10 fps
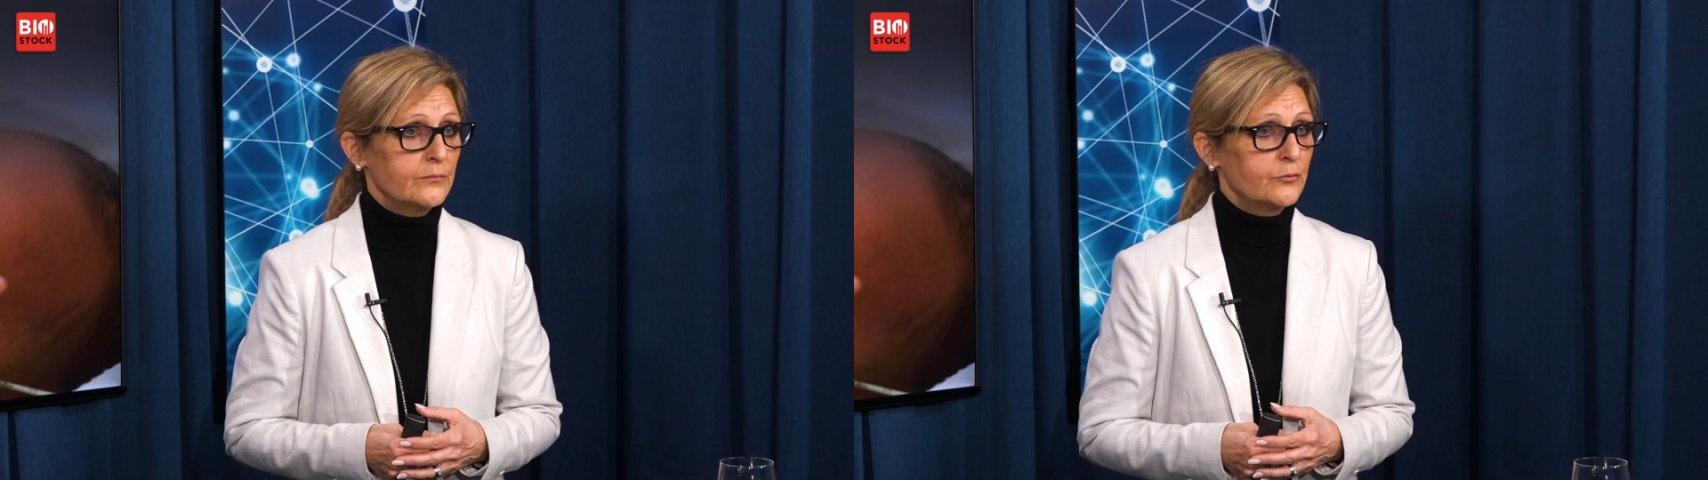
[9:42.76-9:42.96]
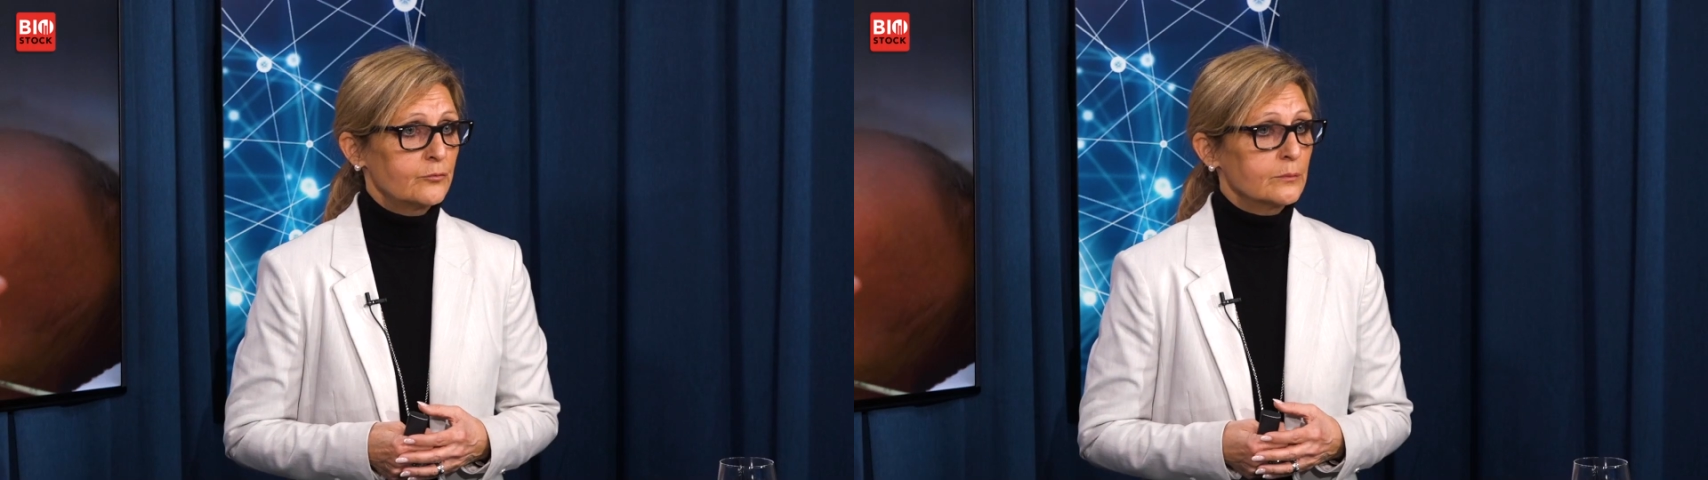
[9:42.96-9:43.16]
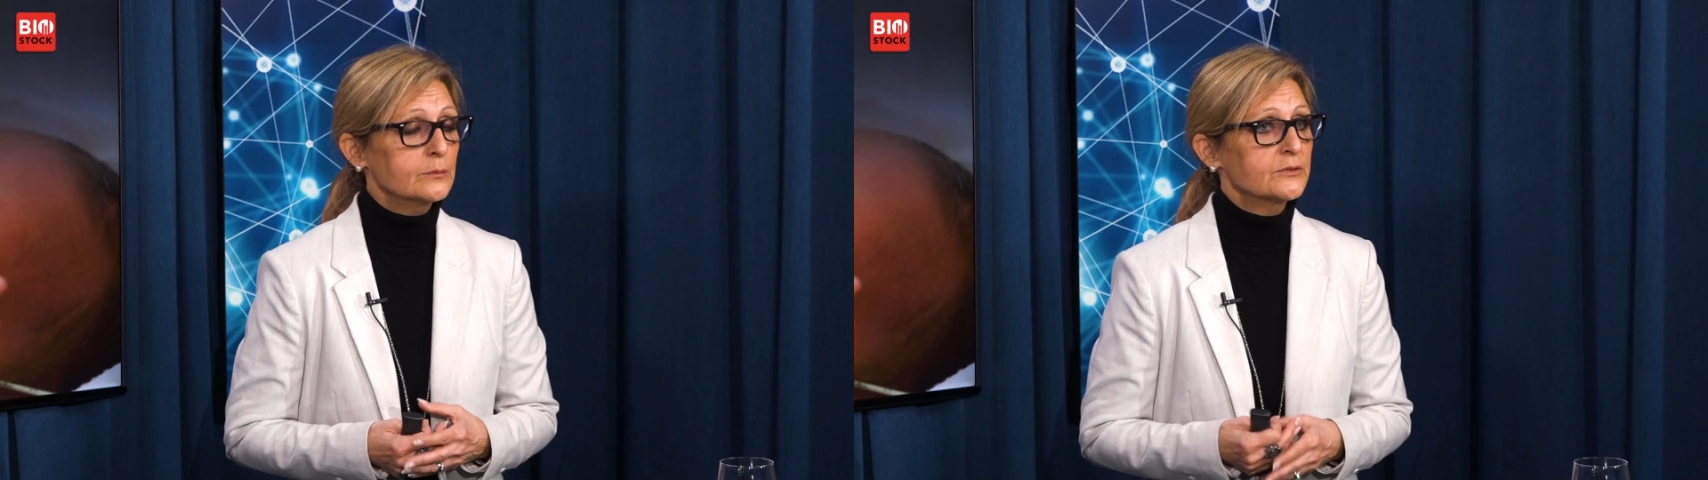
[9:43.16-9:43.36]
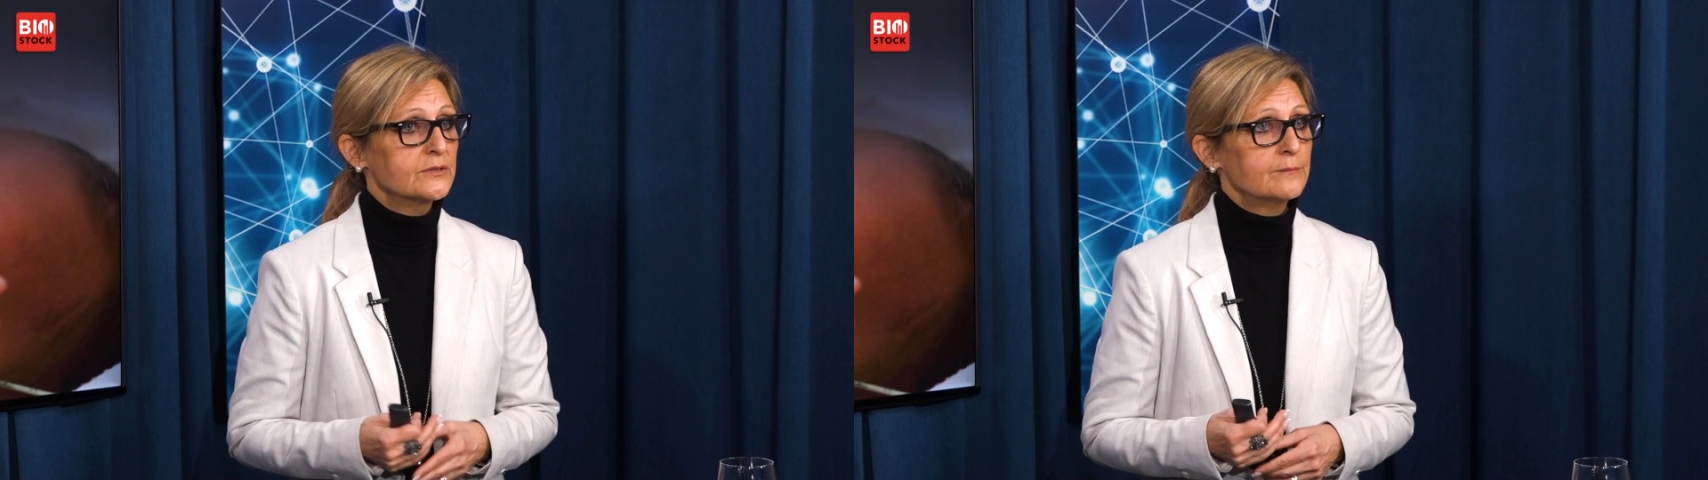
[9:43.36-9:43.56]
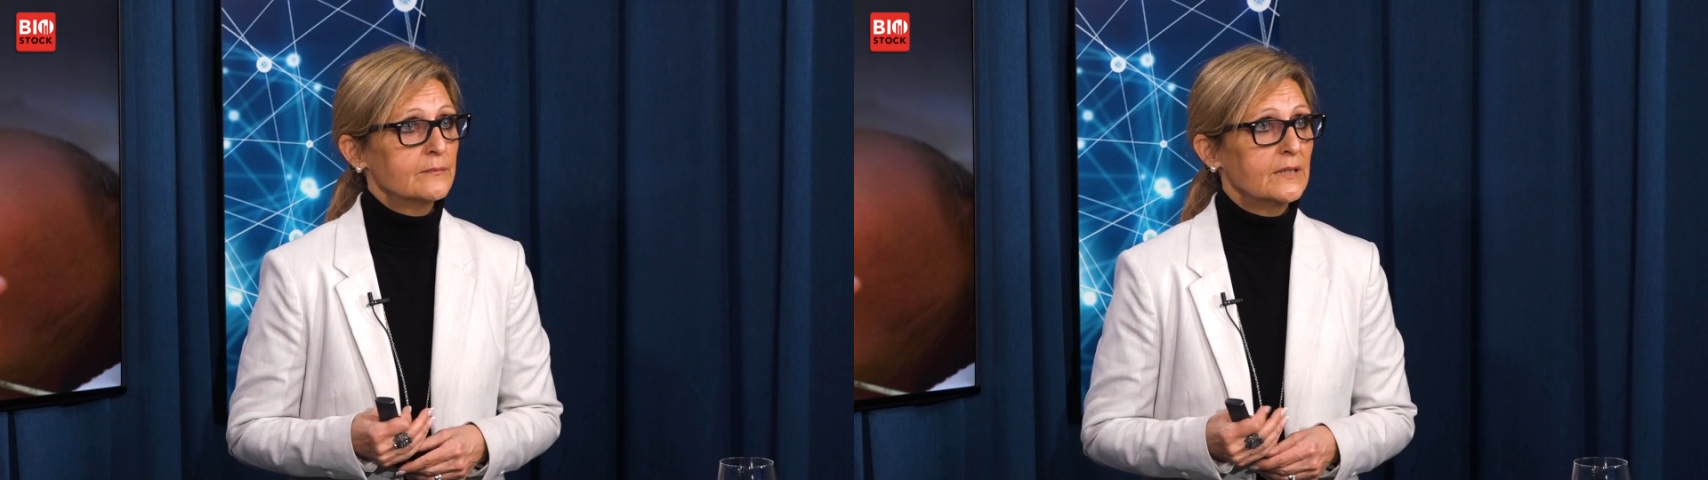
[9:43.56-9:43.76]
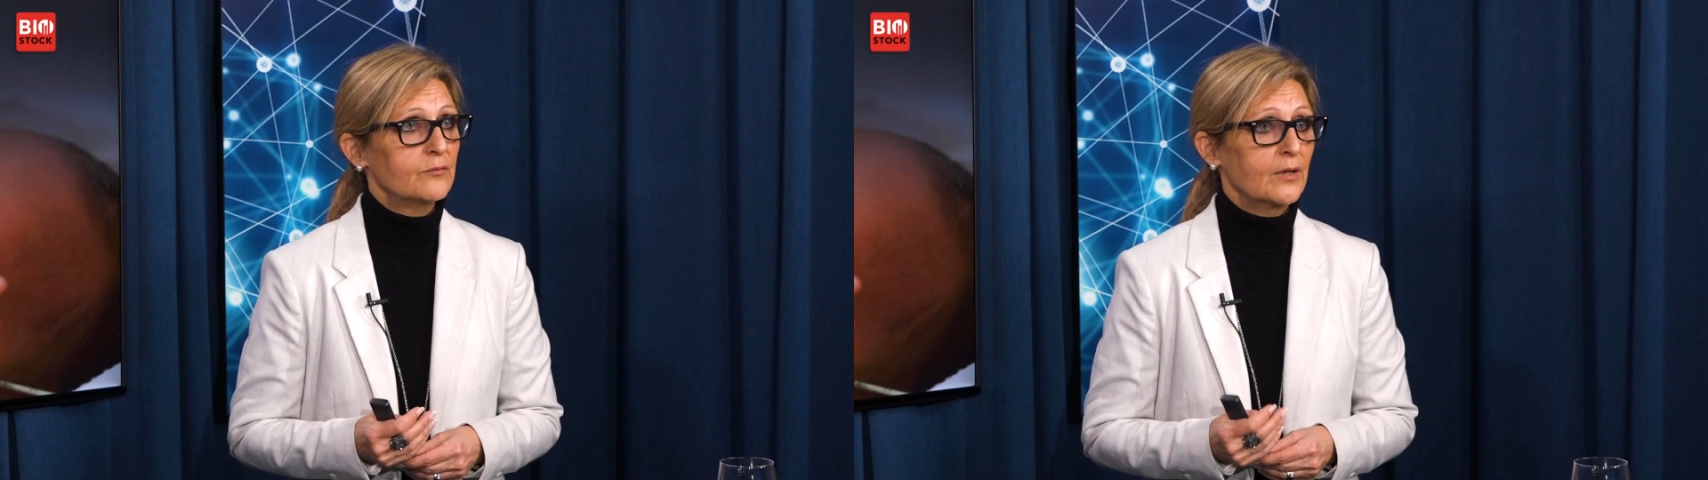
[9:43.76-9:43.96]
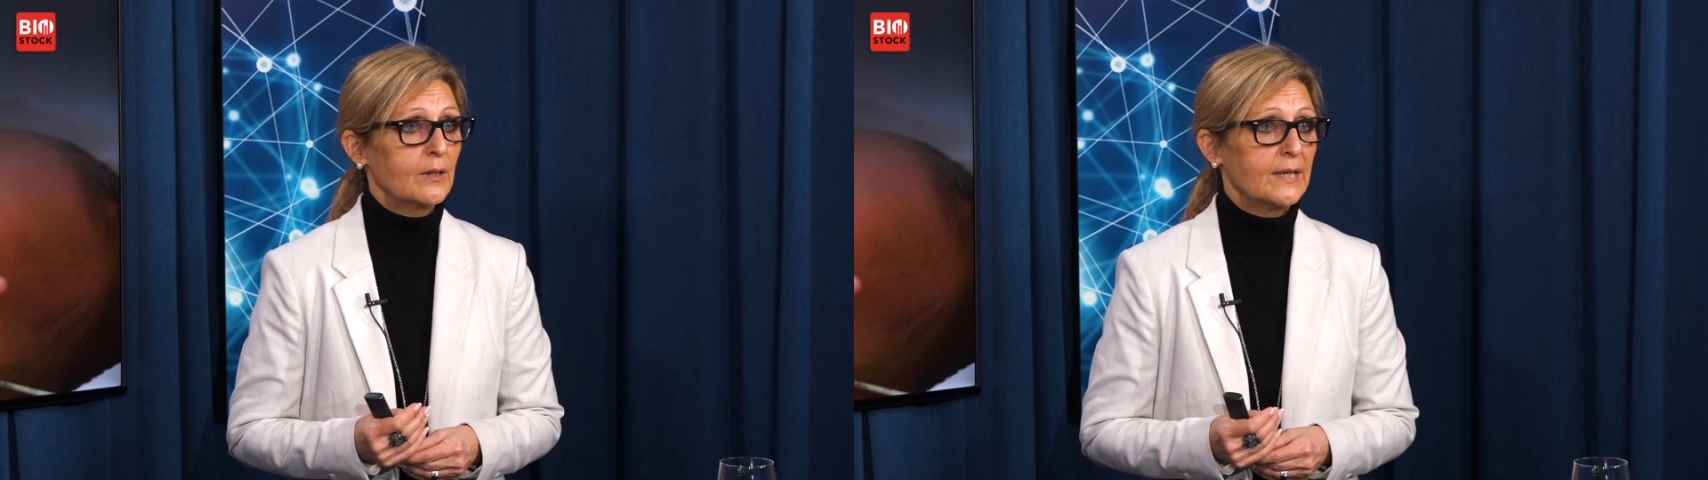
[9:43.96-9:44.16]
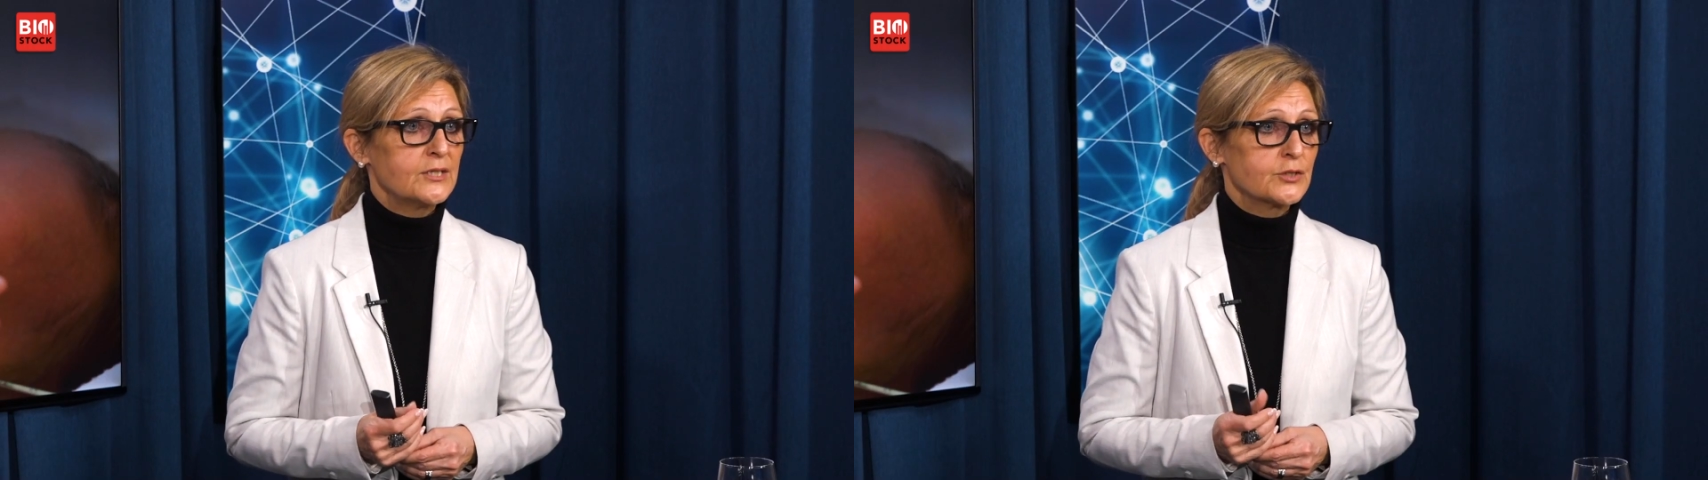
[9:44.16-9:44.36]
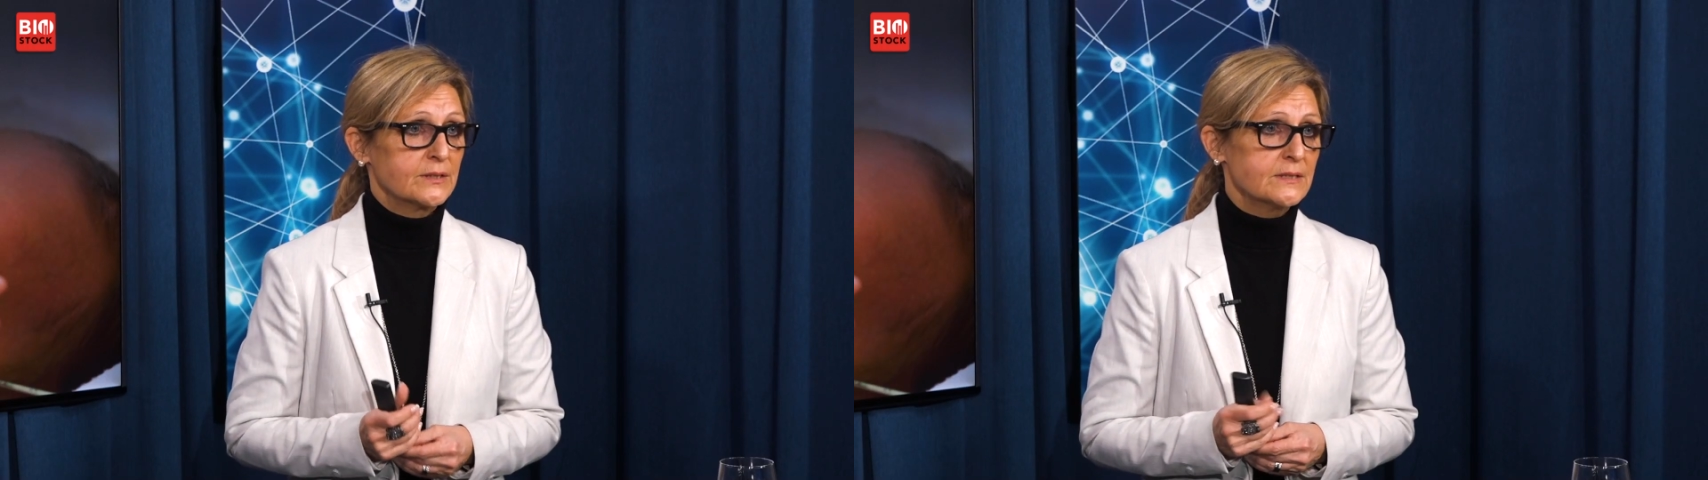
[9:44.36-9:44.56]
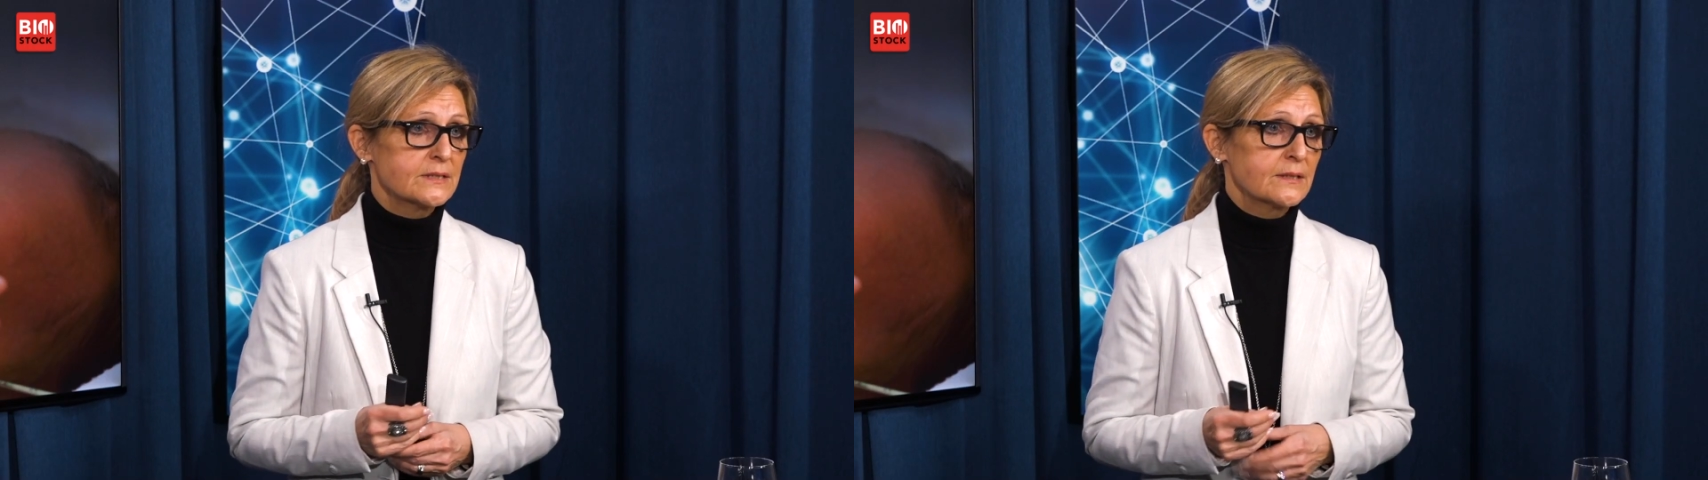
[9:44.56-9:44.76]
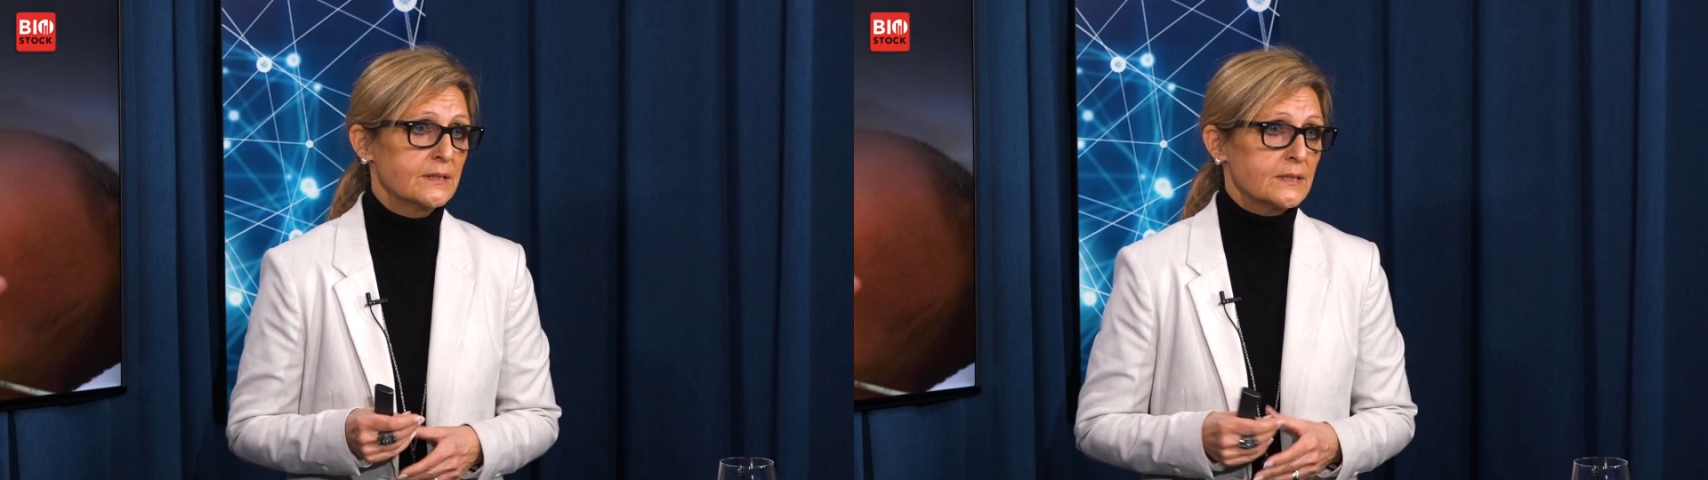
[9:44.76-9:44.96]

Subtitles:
rules and regulations.